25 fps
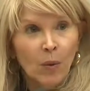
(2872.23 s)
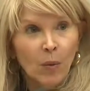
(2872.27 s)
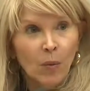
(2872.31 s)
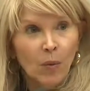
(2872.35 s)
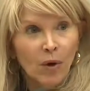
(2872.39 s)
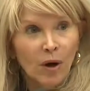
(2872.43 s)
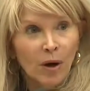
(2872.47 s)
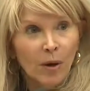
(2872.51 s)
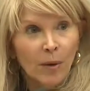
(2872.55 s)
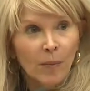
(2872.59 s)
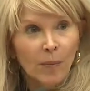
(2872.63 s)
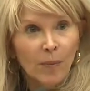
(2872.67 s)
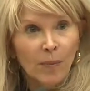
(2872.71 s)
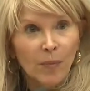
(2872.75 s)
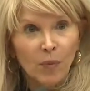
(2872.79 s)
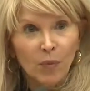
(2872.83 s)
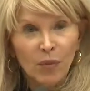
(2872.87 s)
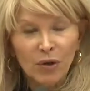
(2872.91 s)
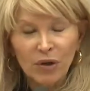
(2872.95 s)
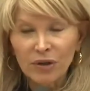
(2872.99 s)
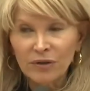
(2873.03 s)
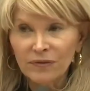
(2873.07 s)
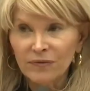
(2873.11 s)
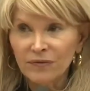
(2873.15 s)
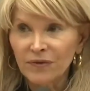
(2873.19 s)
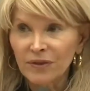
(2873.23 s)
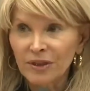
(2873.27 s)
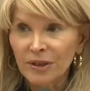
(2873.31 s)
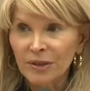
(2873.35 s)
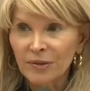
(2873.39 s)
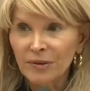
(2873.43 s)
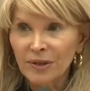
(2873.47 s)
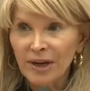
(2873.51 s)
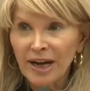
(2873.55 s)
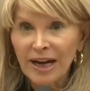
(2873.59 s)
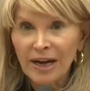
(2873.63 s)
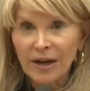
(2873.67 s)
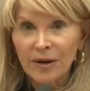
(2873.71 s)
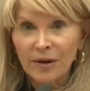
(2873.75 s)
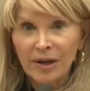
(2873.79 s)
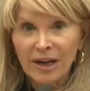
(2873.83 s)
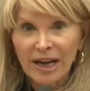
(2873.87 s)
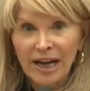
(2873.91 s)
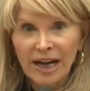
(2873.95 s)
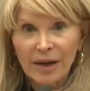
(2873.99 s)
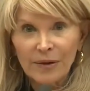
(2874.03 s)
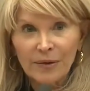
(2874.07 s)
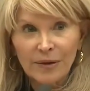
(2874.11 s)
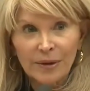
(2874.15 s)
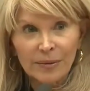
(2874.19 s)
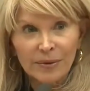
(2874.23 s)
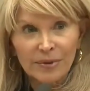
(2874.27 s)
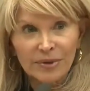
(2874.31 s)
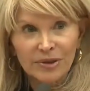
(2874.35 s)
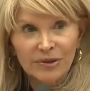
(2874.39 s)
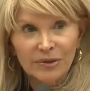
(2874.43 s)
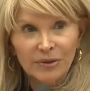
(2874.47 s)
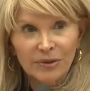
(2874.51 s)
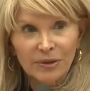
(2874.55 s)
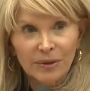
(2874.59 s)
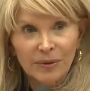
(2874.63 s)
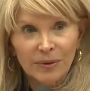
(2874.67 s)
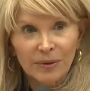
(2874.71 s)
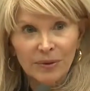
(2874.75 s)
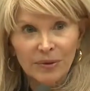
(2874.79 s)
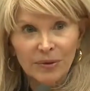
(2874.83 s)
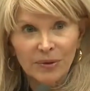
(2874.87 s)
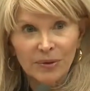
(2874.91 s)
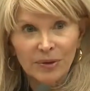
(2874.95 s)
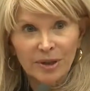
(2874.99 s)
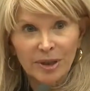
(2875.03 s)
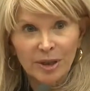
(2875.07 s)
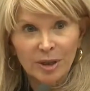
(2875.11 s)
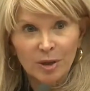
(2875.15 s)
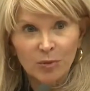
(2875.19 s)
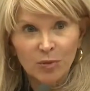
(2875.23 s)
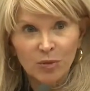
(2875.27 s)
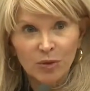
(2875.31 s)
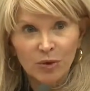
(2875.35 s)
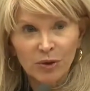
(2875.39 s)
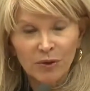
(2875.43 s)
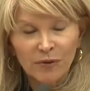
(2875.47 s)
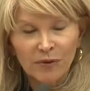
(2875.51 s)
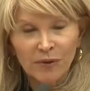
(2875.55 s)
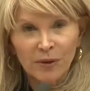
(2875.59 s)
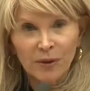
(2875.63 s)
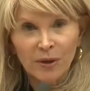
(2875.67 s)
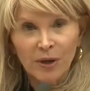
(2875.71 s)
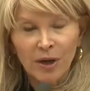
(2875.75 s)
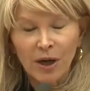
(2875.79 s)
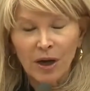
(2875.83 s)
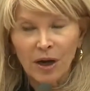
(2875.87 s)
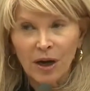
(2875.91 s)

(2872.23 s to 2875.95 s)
Well, we couldn't figure out how they were still going through to get approval.